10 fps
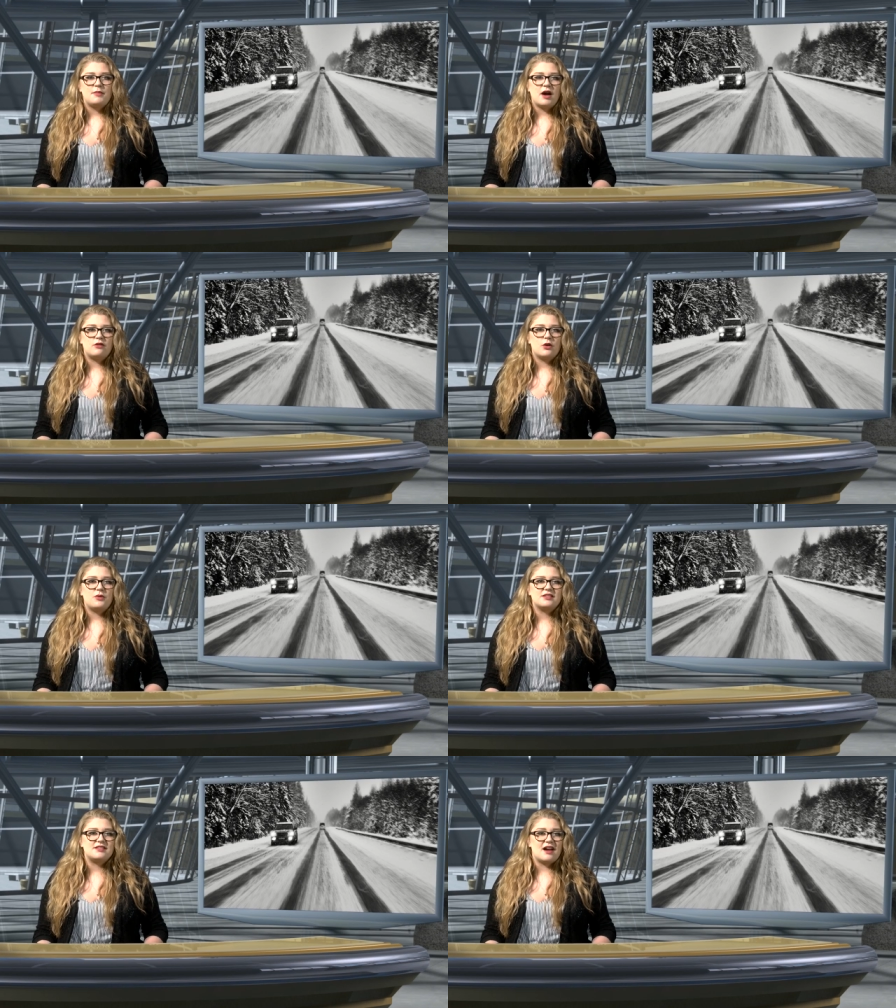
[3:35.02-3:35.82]
Power
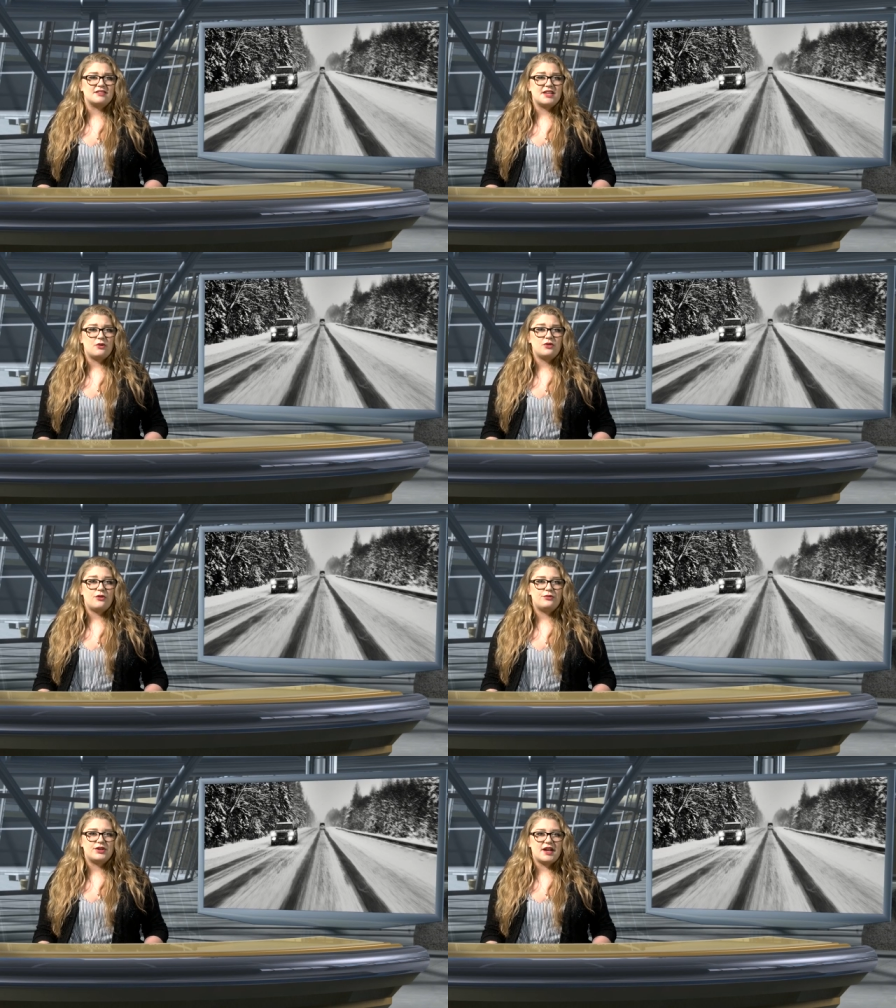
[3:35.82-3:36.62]
was knocked out
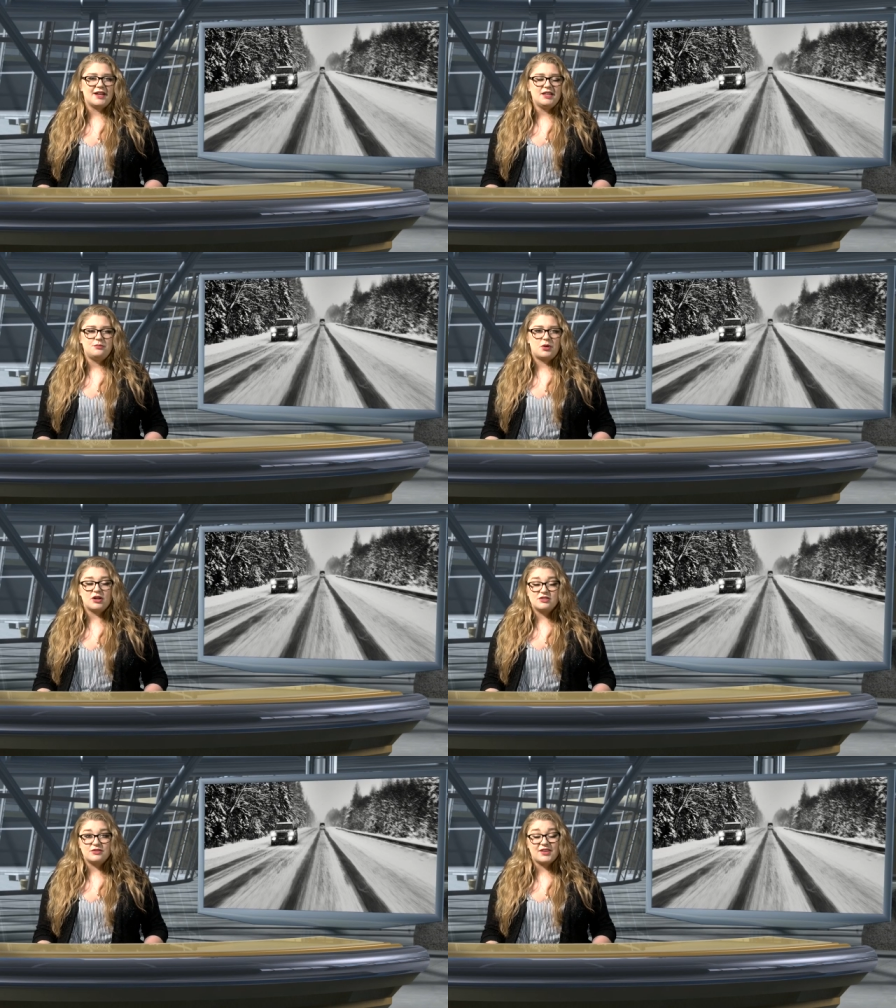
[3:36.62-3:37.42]
overnight in
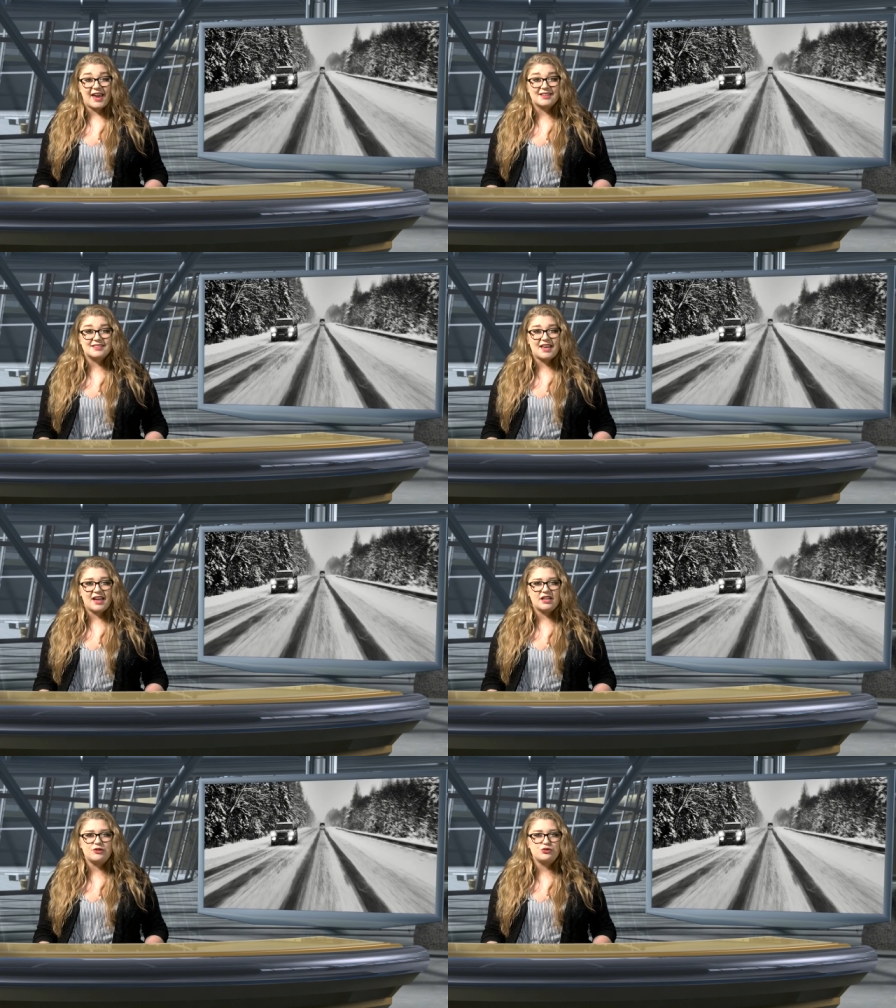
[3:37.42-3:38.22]
parts of
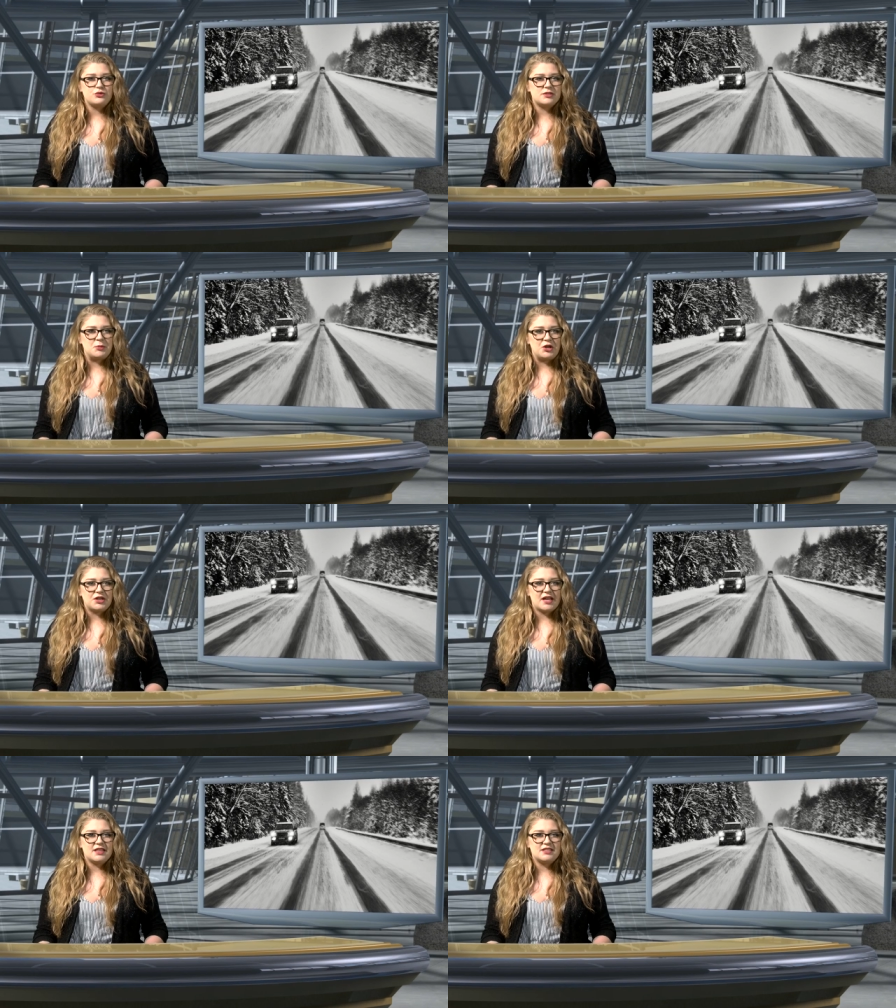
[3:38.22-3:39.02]
Cascade,
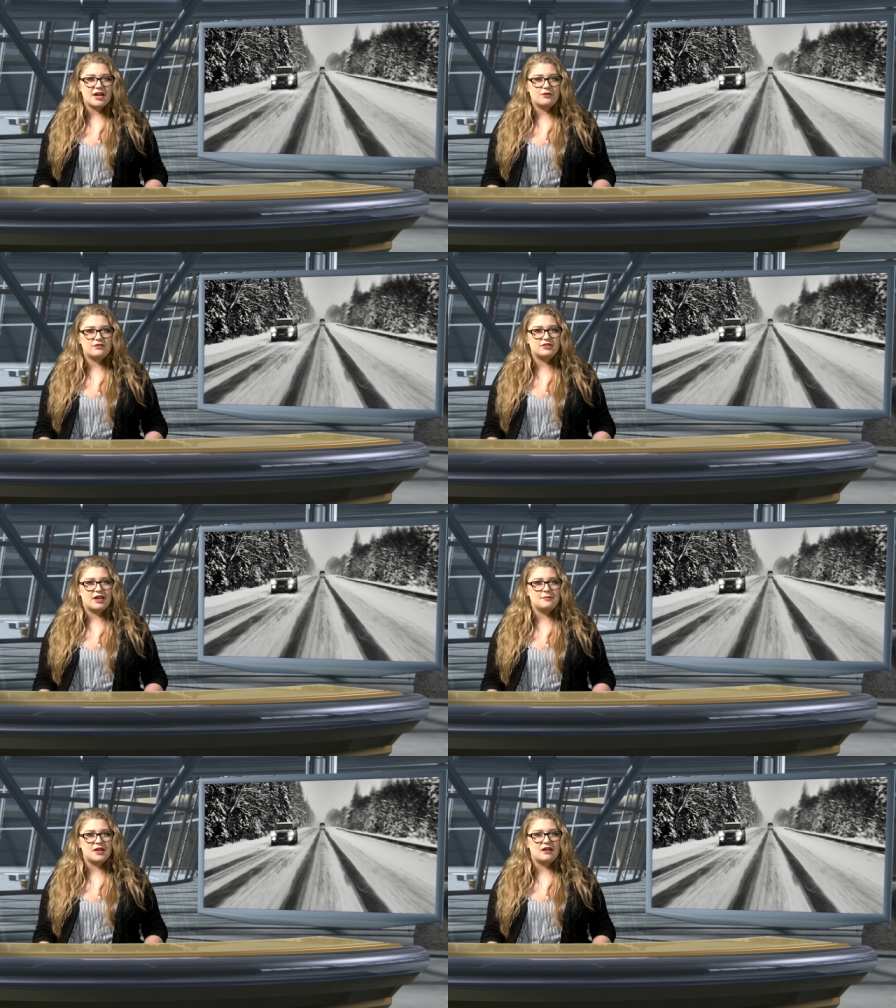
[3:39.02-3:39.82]
Oostburg, and the town of
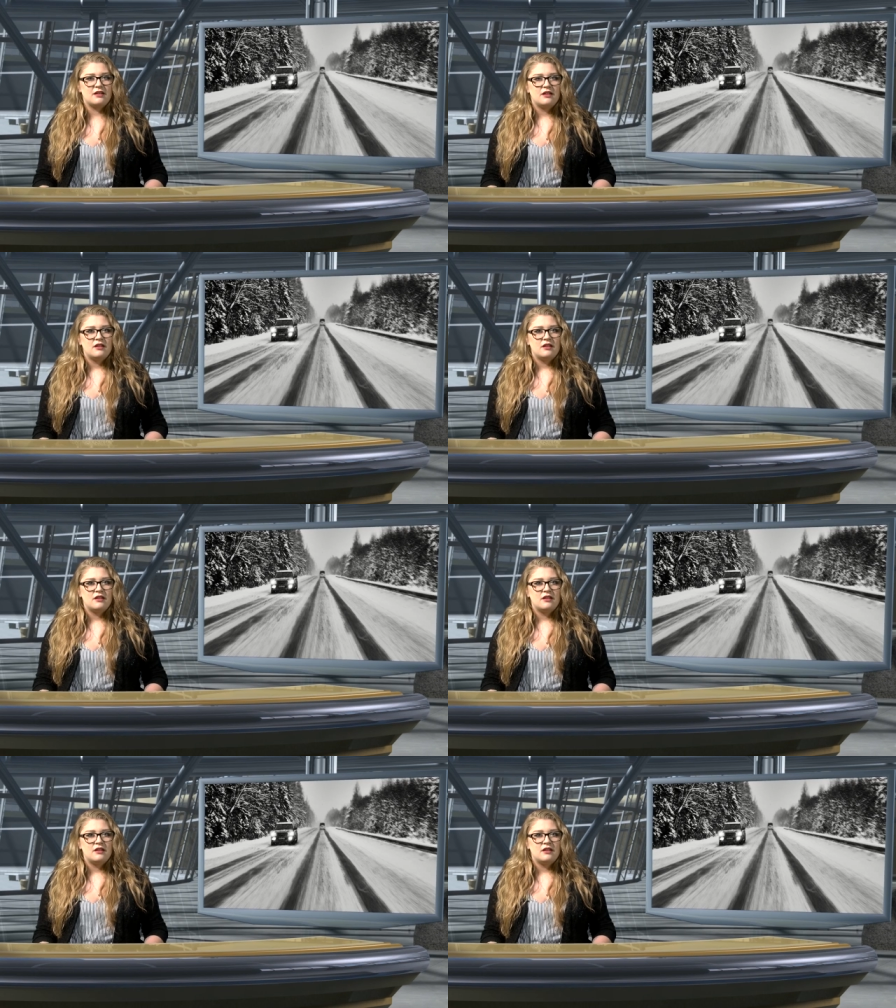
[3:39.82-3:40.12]
Lima